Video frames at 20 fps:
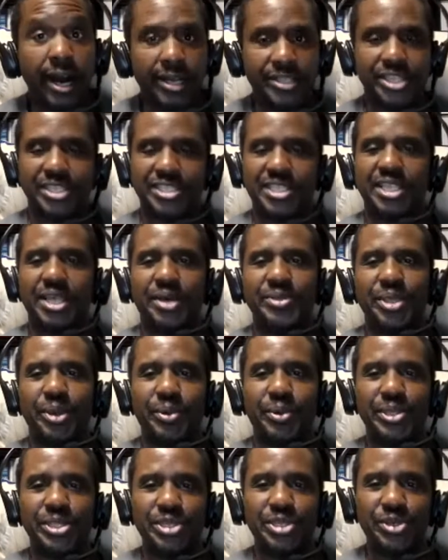they said that they
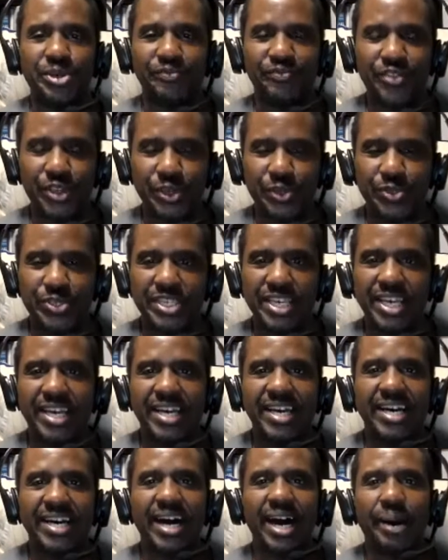were a little confused
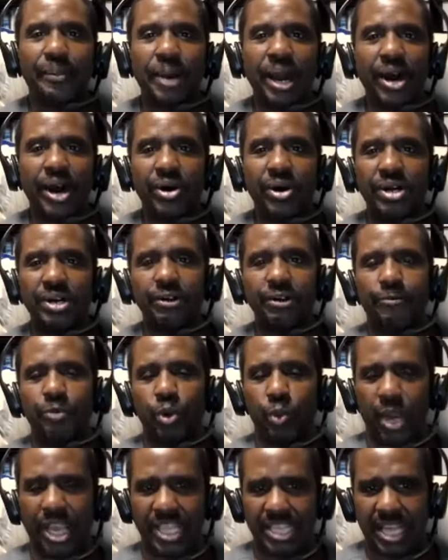about the
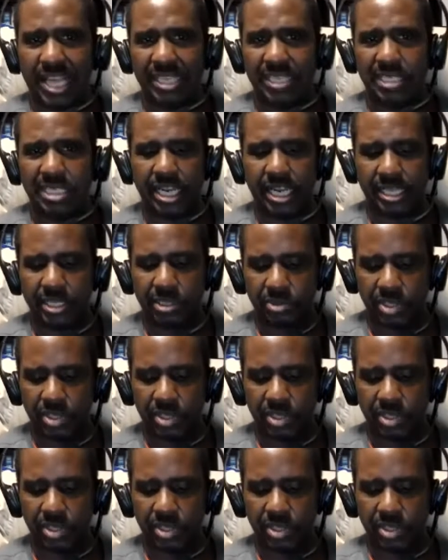way that I said it,